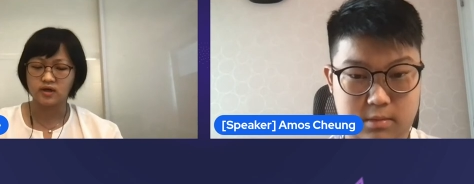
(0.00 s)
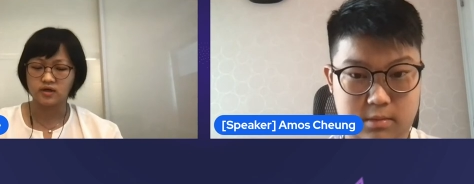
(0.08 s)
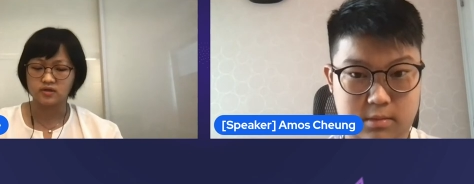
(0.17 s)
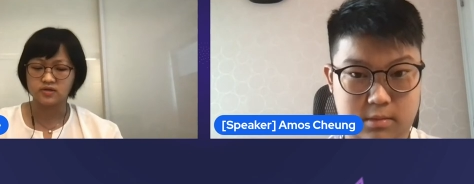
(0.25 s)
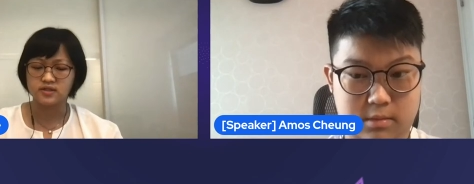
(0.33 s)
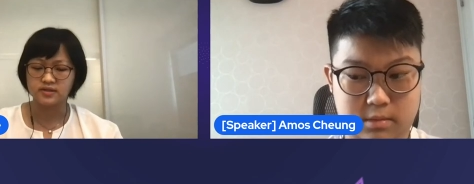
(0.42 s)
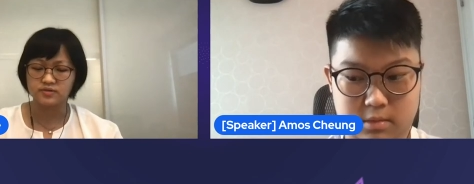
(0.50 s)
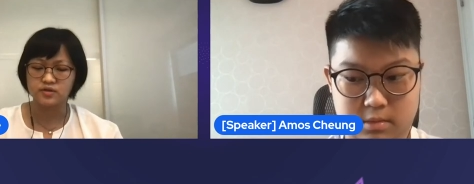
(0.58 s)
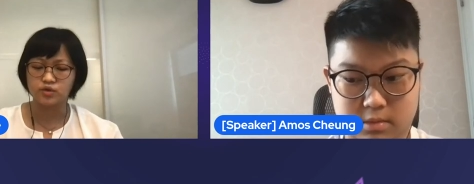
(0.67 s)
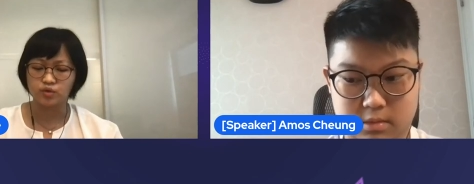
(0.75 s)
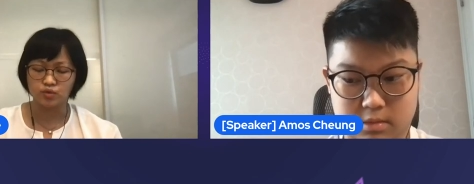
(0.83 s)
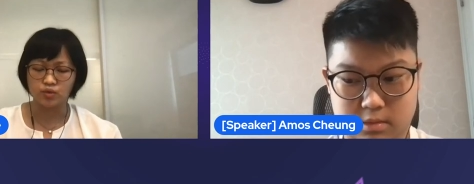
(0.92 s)
Speaker 1: uh, since
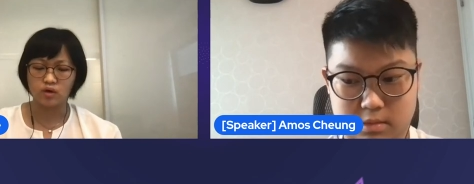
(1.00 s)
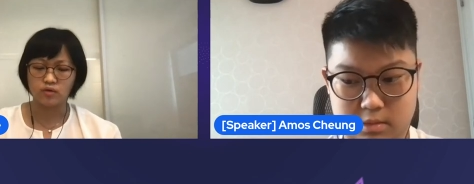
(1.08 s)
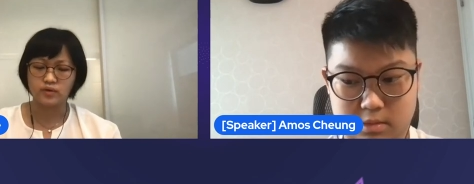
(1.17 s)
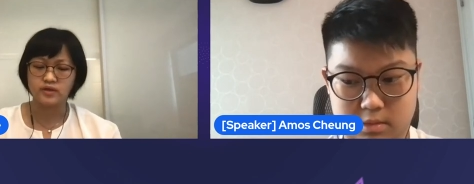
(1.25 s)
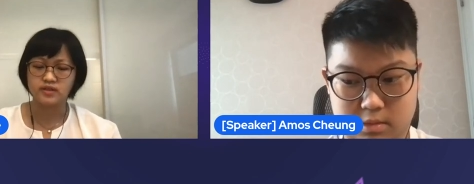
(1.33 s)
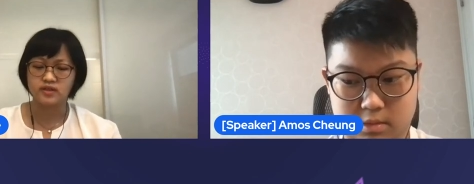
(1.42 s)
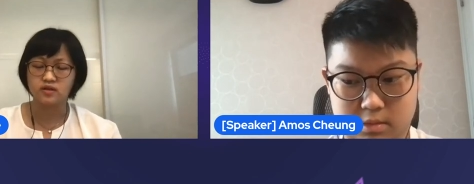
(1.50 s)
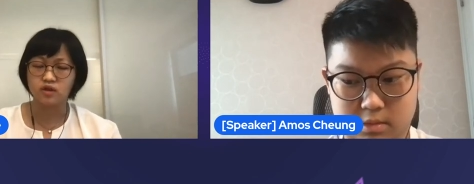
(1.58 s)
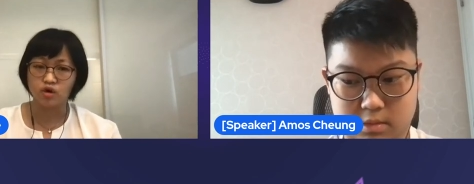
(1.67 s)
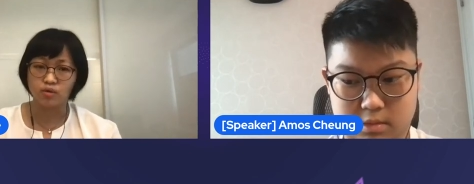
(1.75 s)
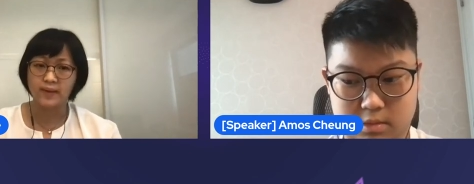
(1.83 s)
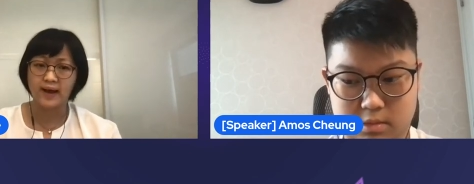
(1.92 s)
you already
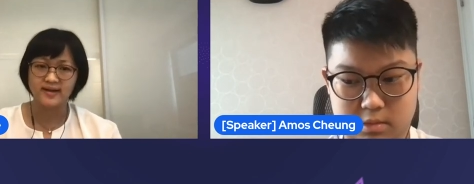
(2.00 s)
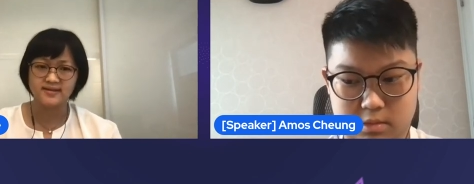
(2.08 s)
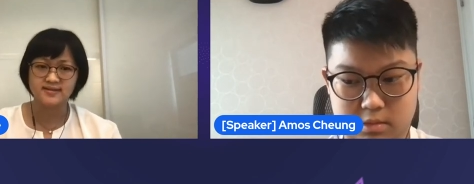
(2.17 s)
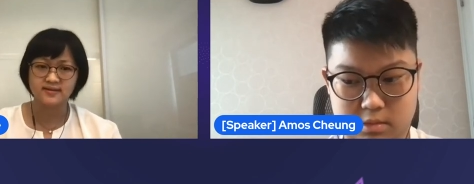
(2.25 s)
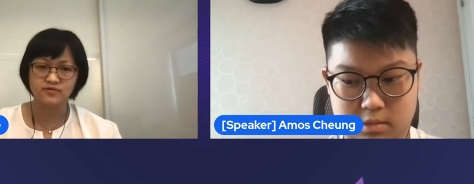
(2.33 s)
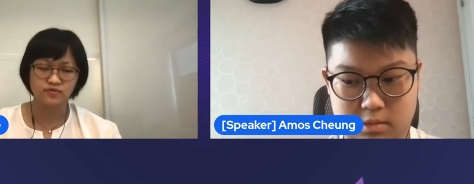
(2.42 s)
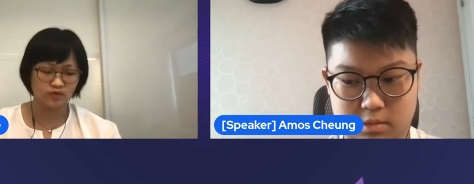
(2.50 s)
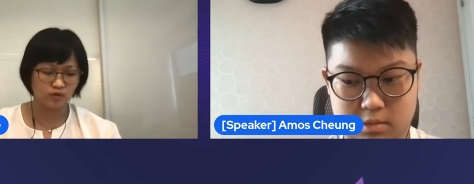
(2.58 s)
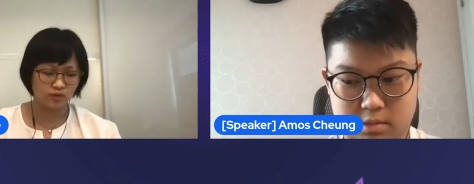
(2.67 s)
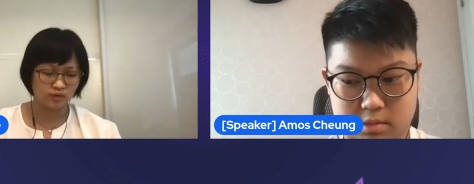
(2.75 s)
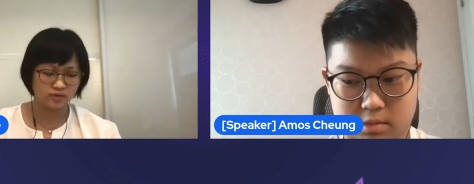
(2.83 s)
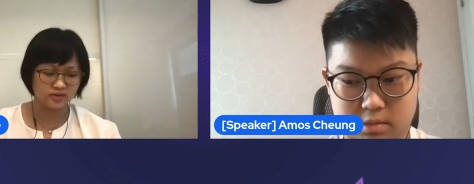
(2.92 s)
learned Python
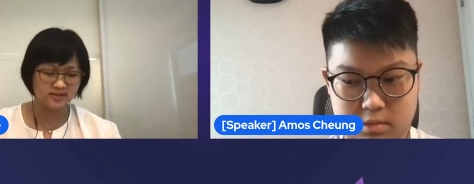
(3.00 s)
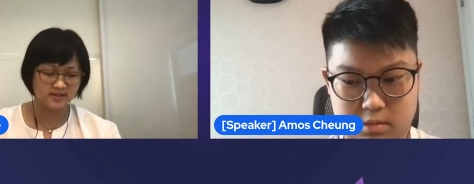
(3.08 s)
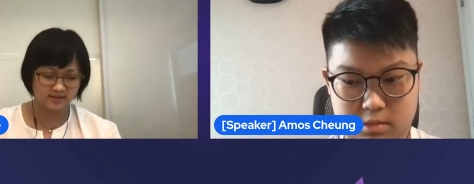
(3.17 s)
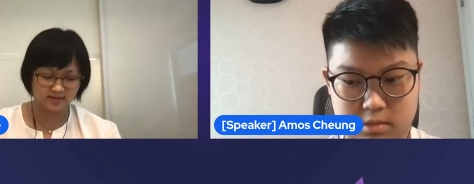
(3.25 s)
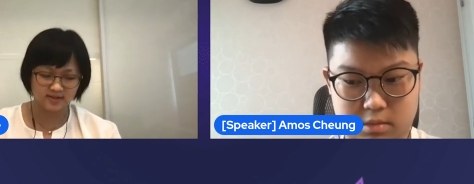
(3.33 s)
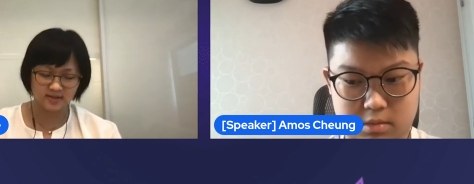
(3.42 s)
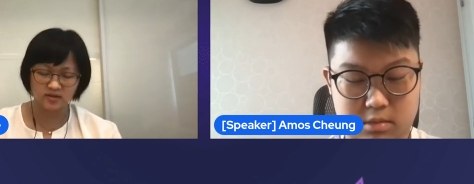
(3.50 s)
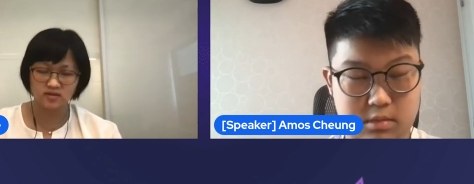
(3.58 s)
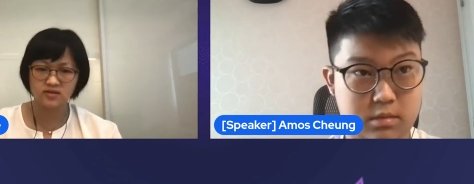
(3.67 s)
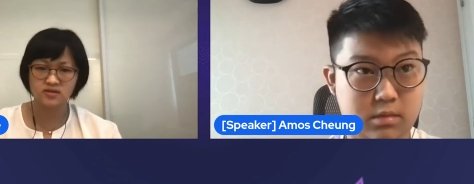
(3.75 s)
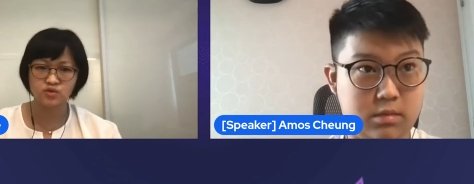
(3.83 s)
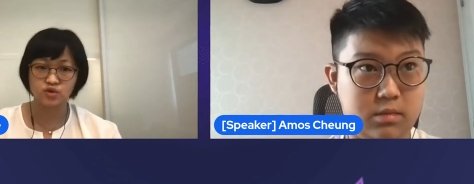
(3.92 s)
for
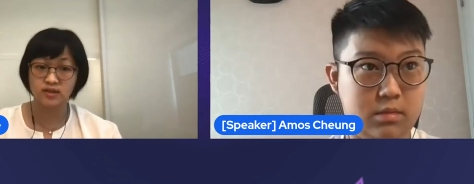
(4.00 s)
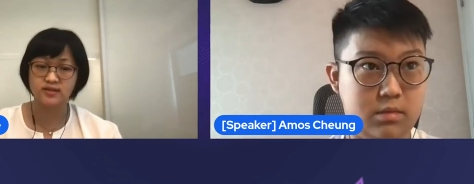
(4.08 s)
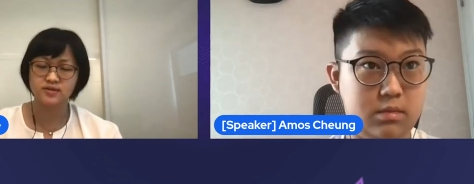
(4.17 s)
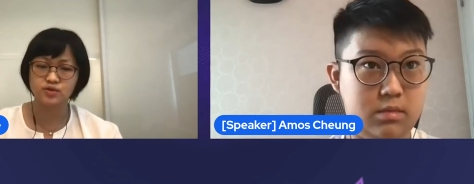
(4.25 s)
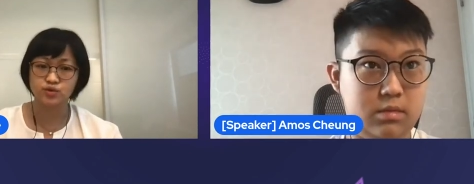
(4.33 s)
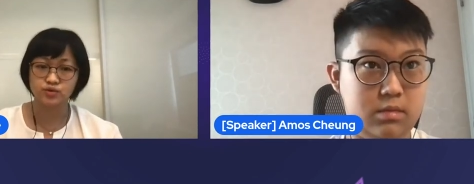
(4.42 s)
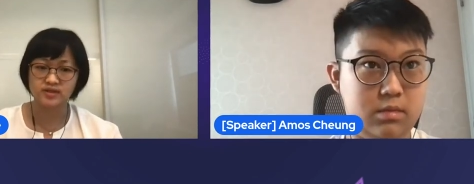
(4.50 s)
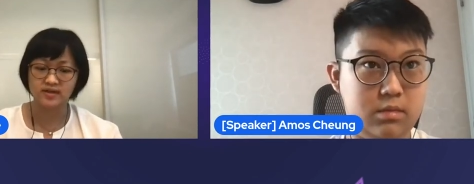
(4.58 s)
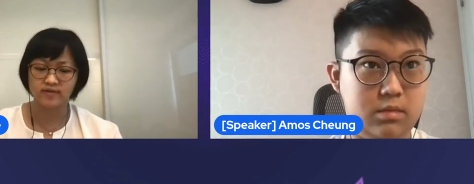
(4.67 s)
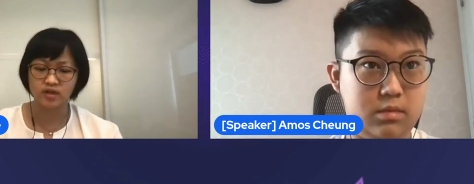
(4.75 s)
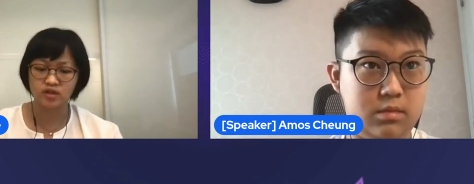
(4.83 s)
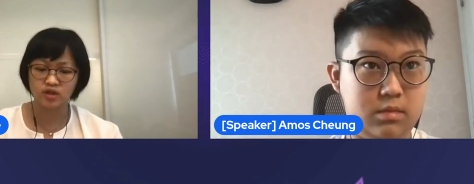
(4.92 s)
sixty six to
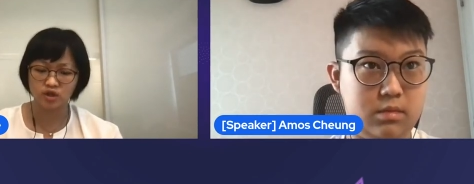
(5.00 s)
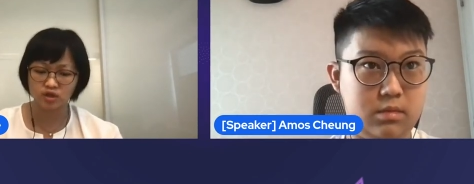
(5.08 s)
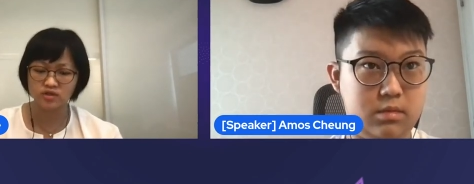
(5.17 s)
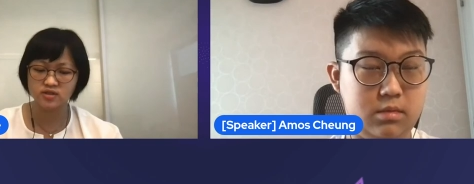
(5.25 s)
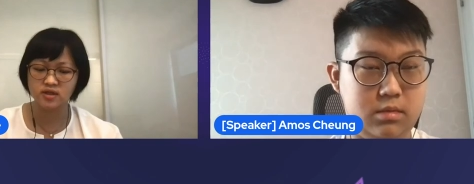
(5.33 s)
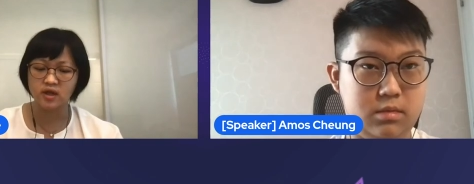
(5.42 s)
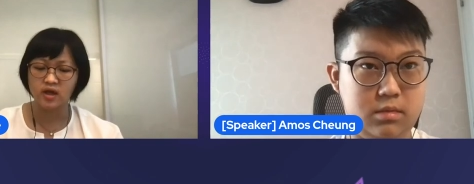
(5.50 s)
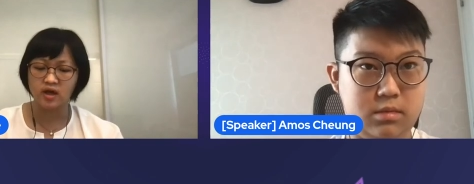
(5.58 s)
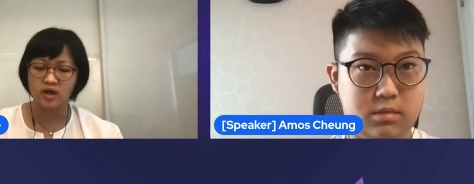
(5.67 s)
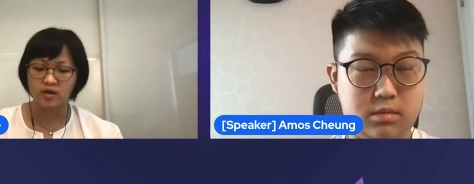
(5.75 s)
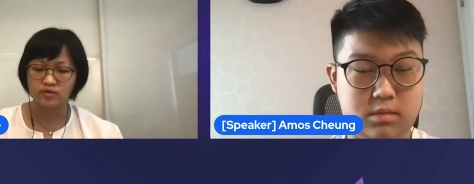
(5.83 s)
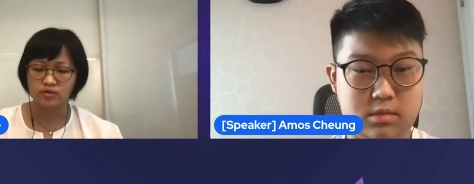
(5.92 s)
seven years,
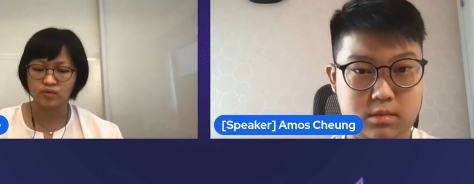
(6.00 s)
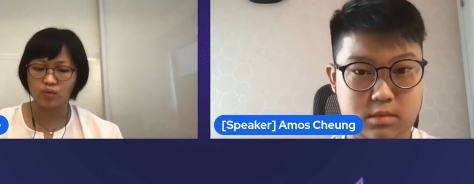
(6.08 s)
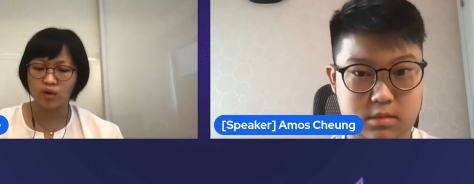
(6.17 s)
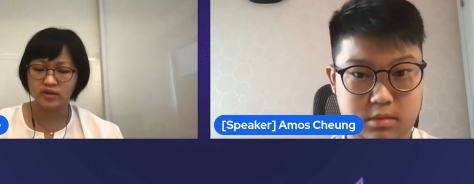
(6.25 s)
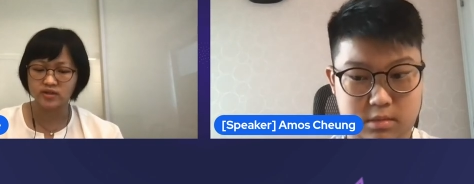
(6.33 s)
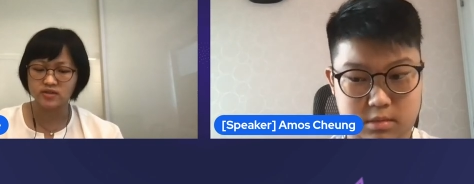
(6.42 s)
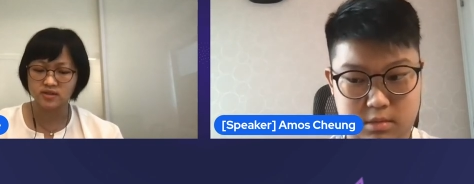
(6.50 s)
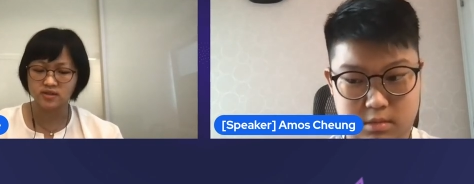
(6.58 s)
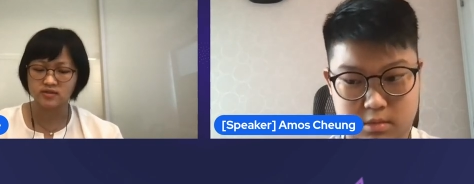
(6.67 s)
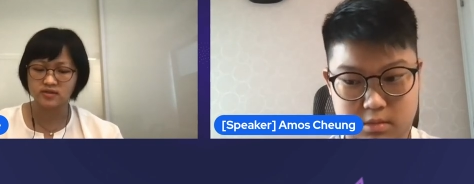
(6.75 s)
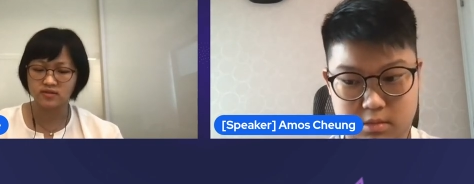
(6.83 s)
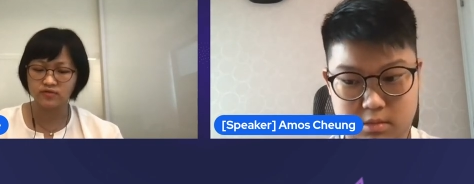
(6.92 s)
and what is
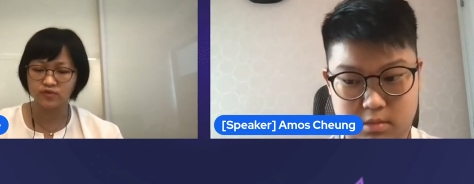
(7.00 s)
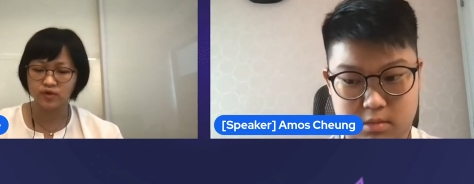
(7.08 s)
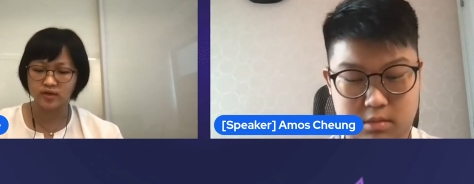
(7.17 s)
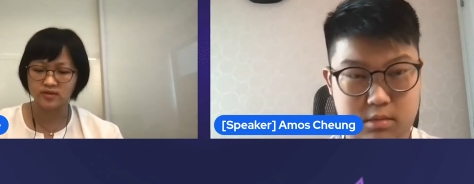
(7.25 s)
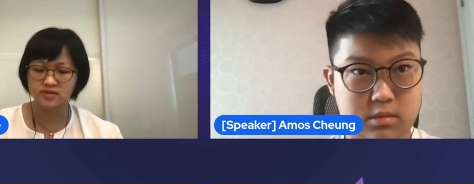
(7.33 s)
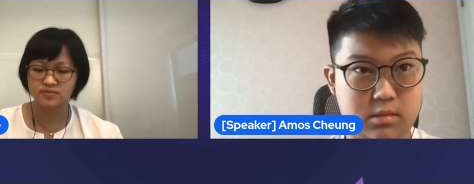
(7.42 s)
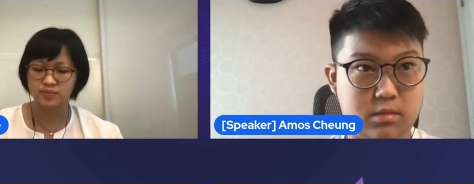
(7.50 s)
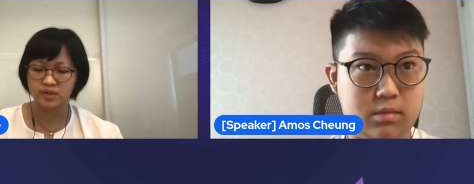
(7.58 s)
the difference